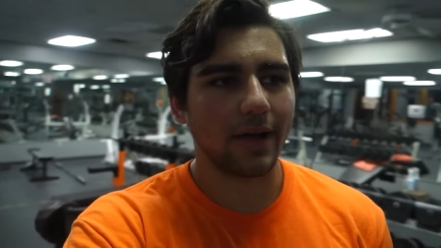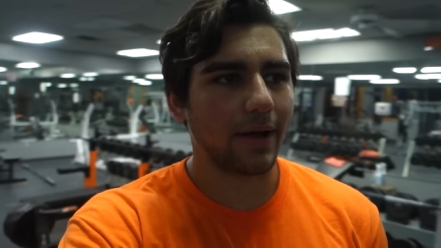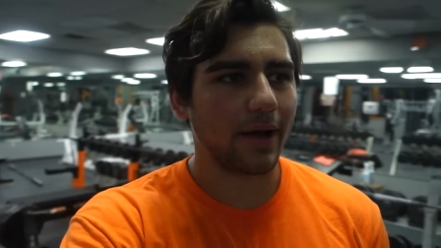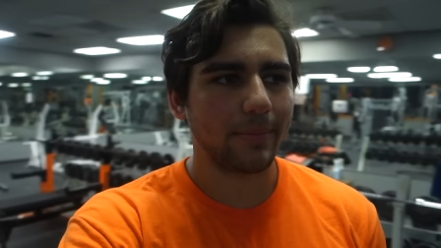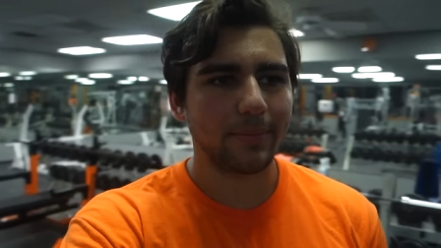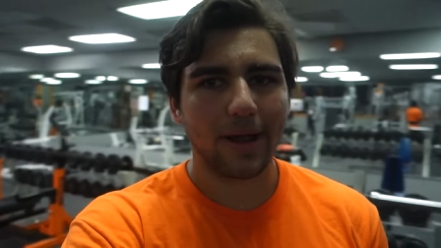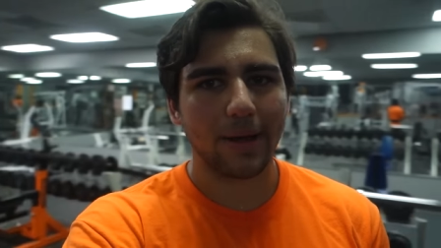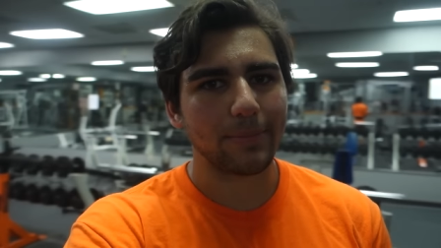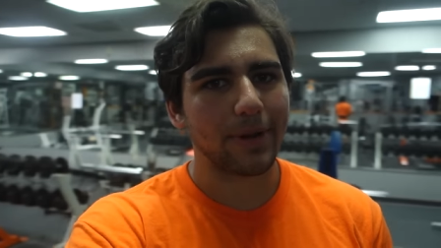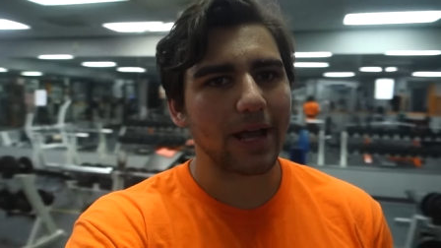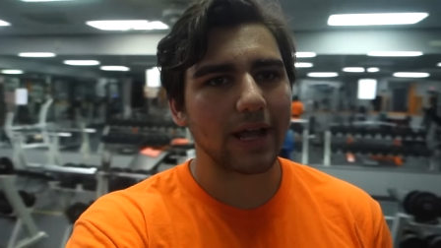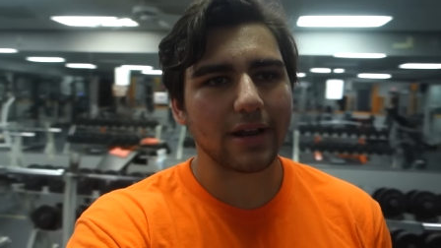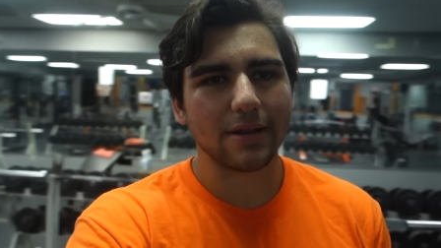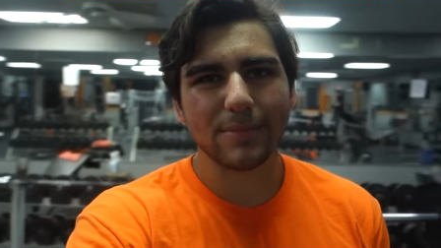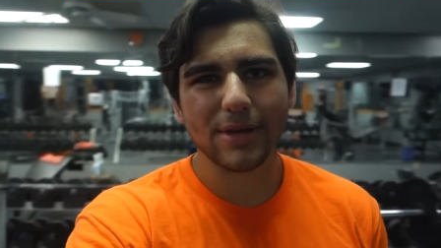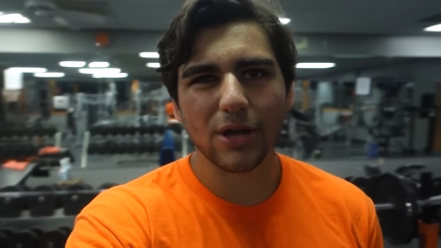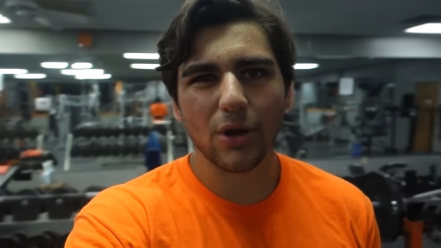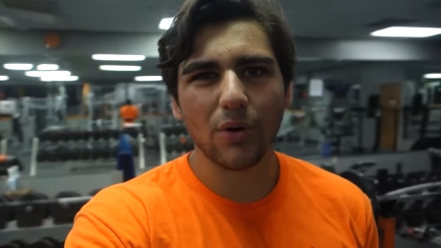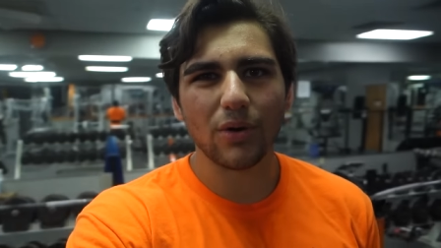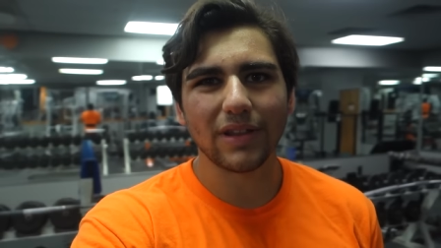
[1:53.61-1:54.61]
Um, I'm not gonna
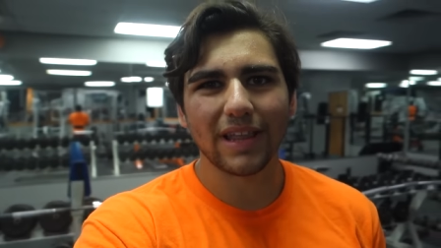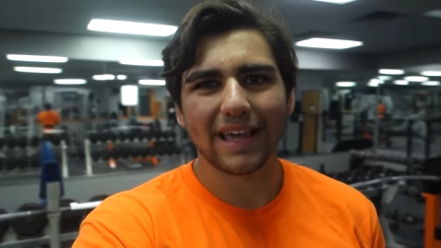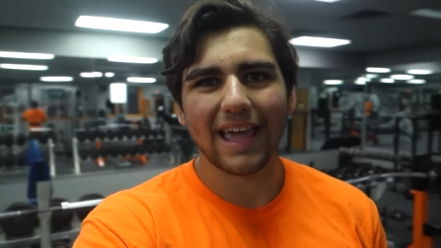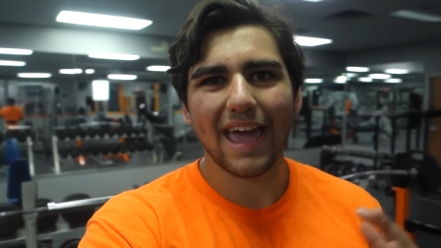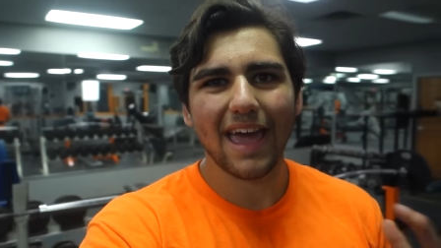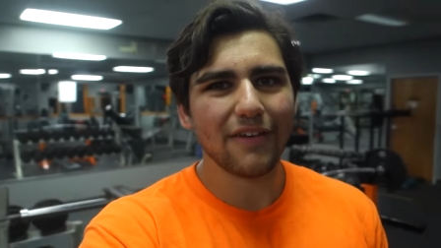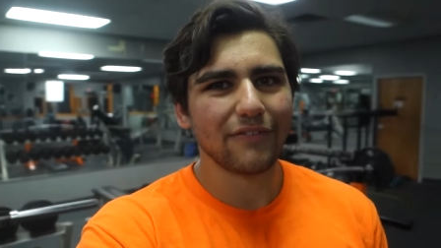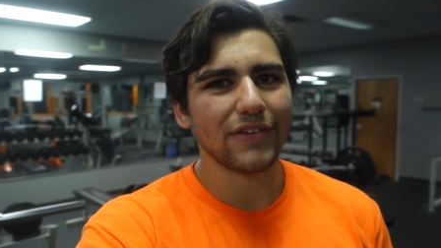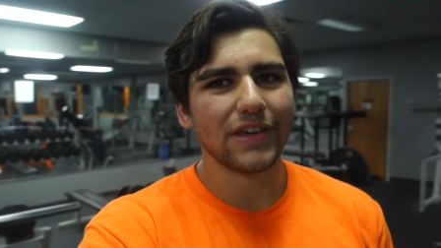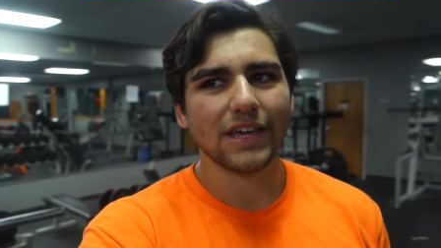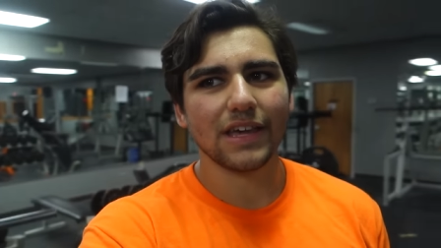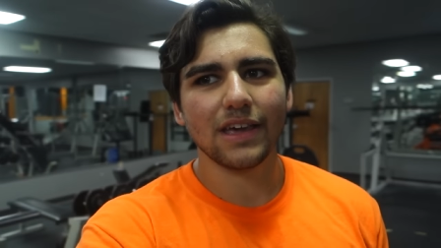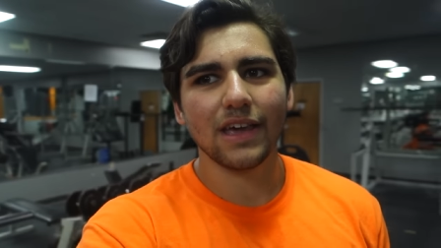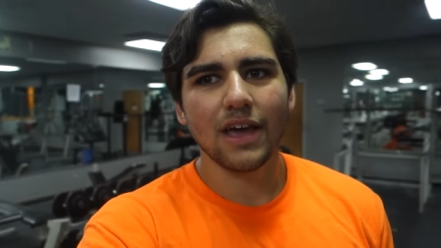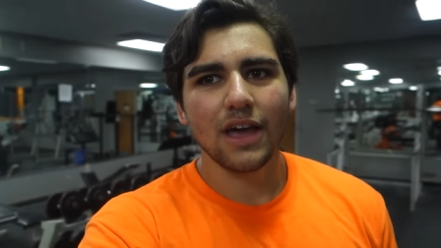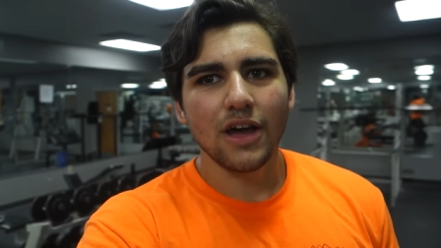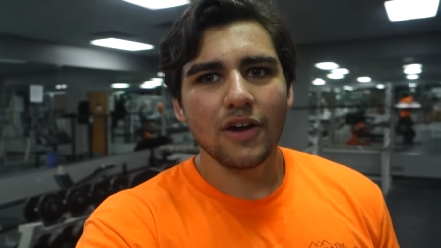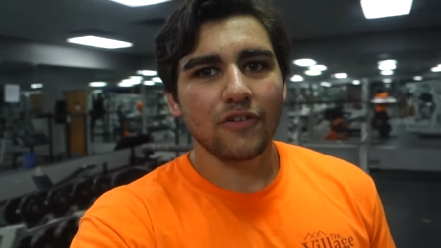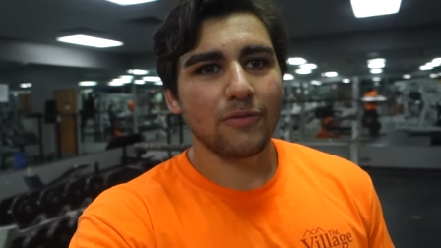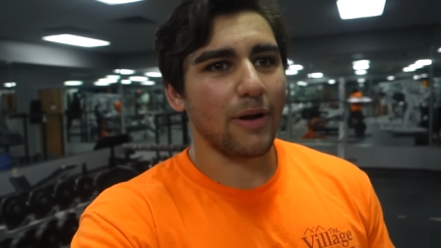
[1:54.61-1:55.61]
be going like heavy
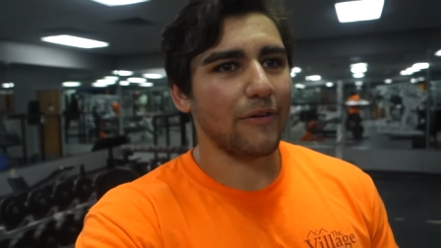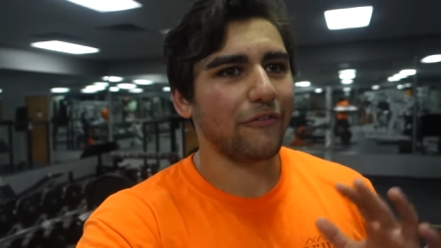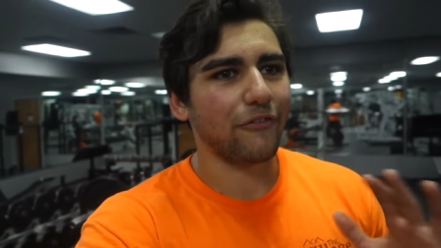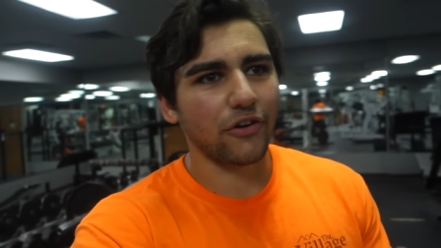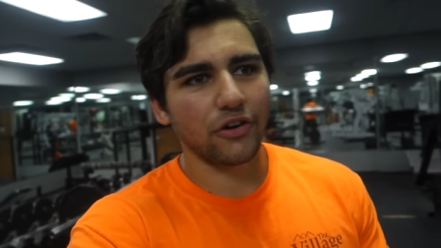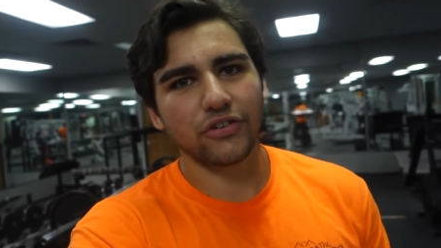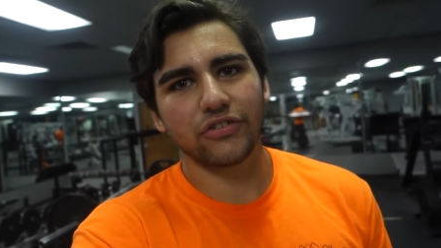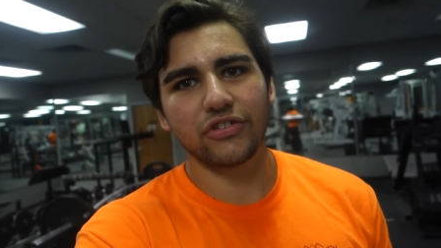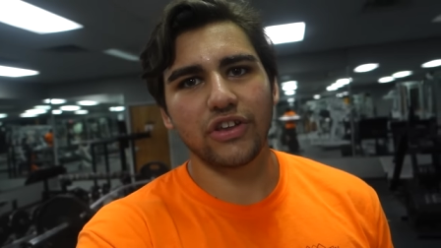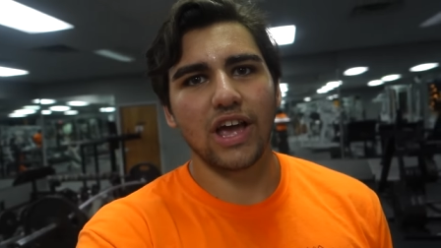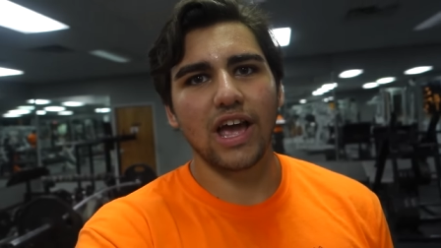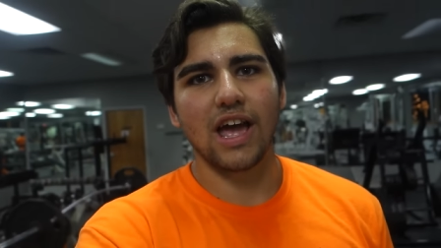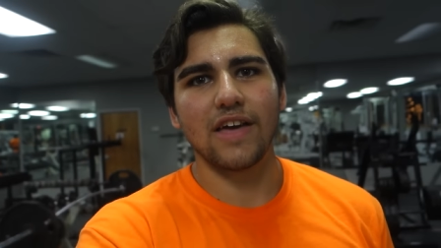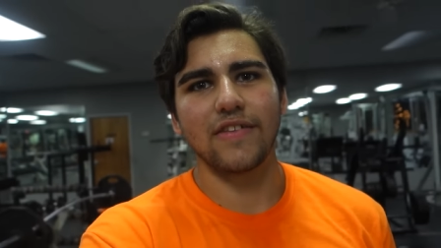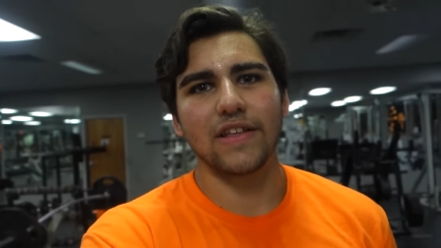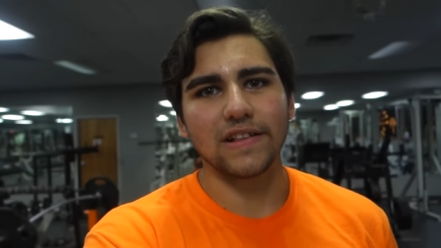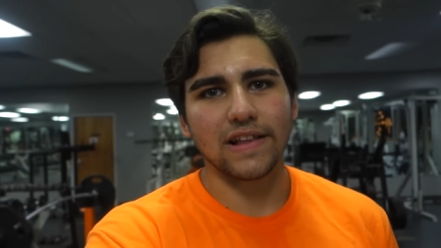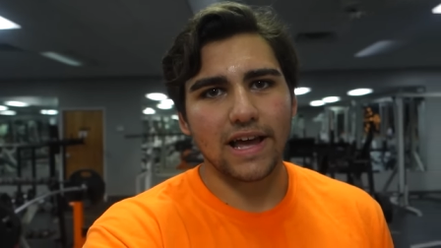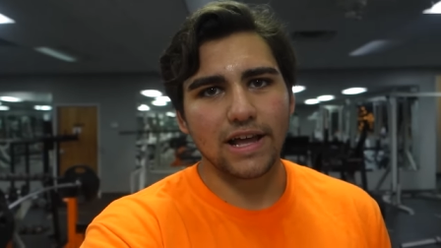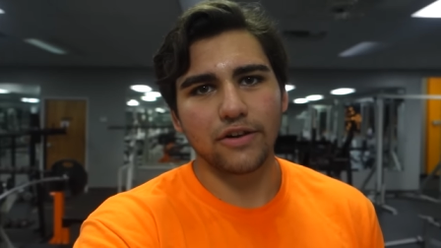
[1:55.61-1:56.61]
for my first set
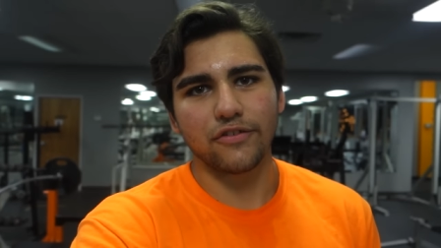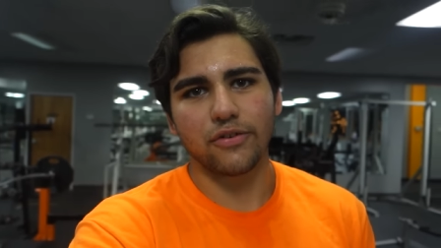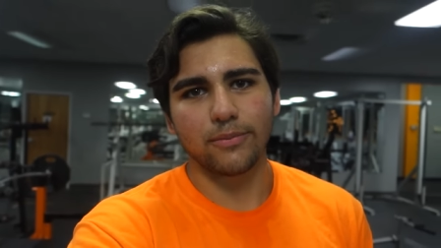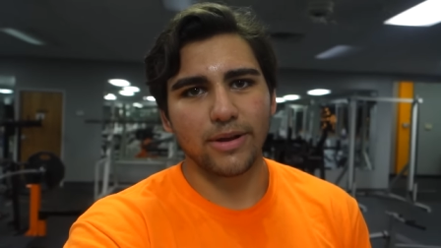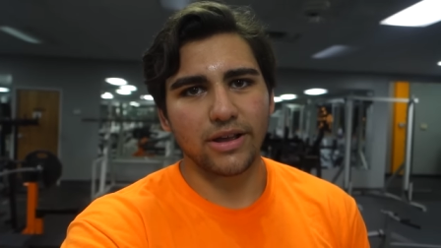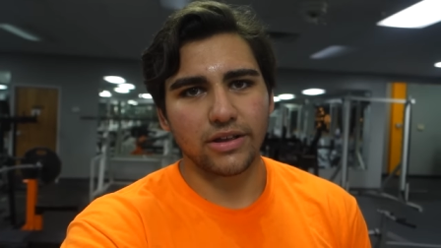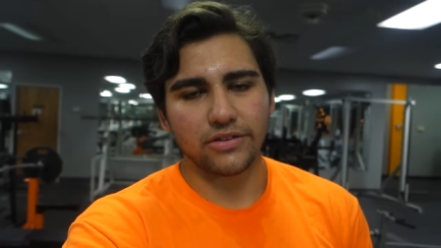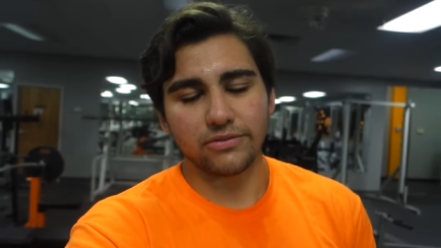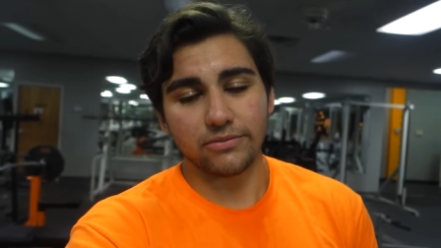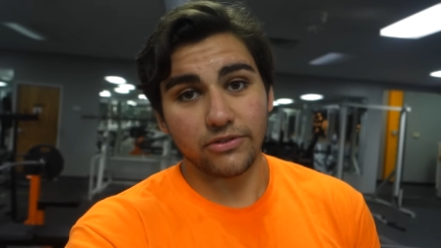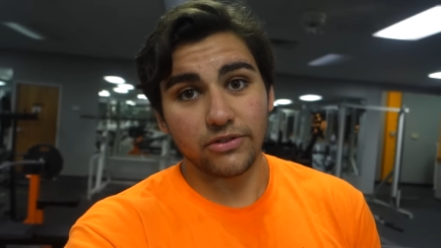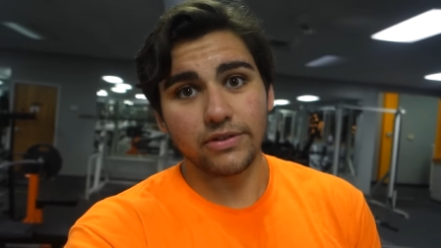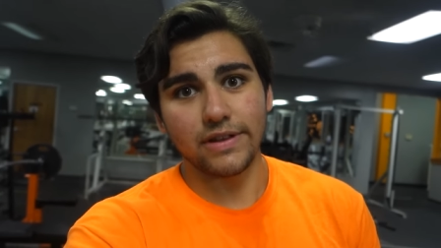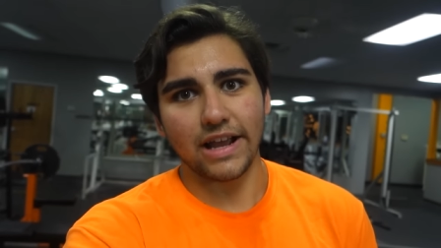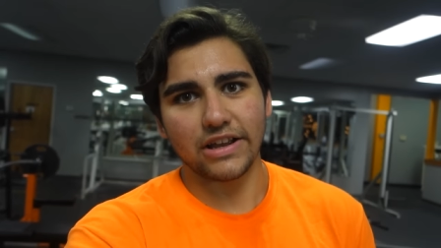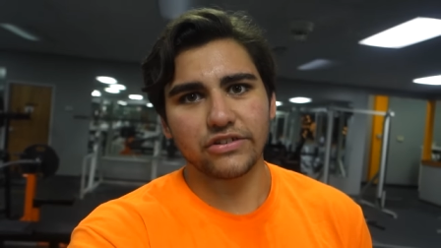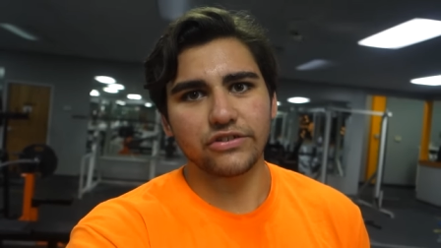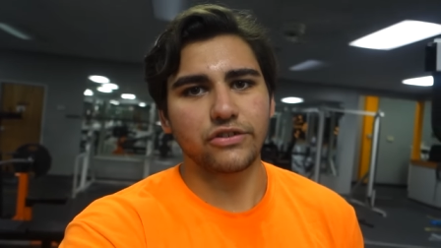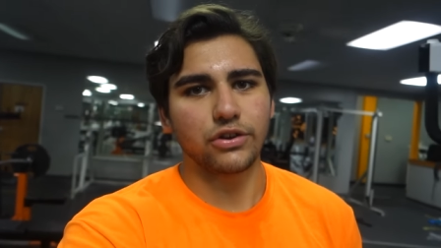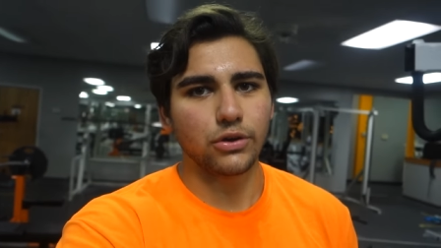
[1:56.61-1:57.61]
and then lighter for my
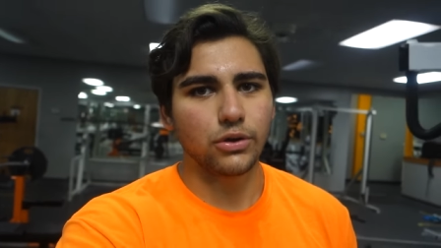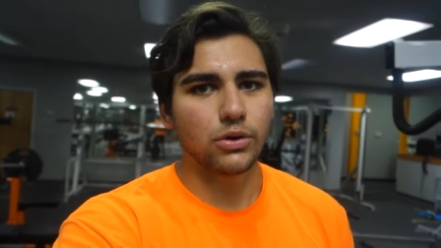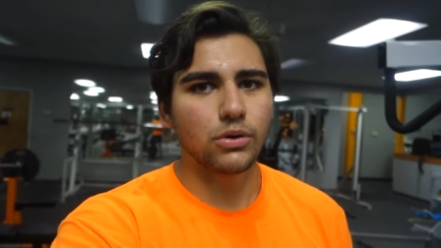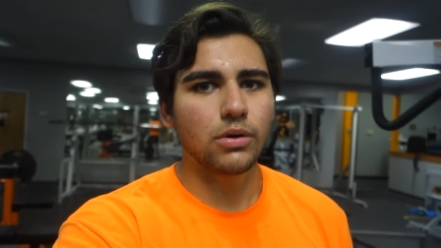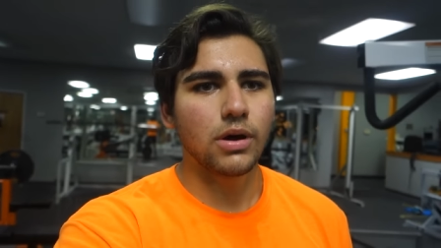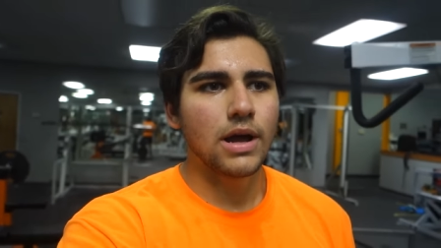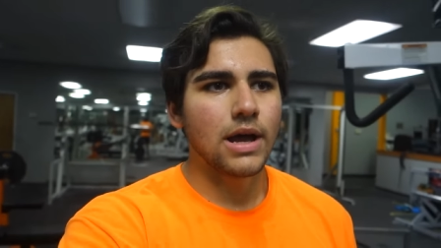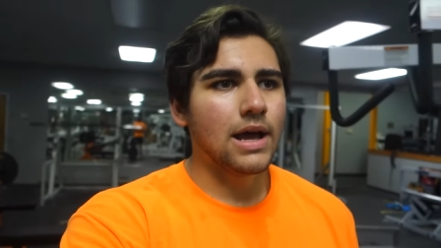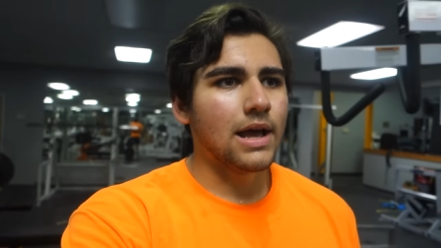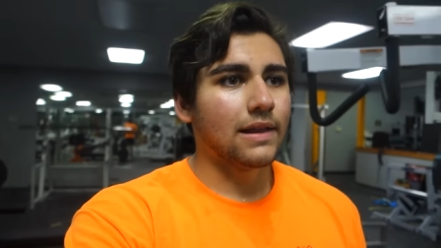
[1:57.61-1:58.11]
next two,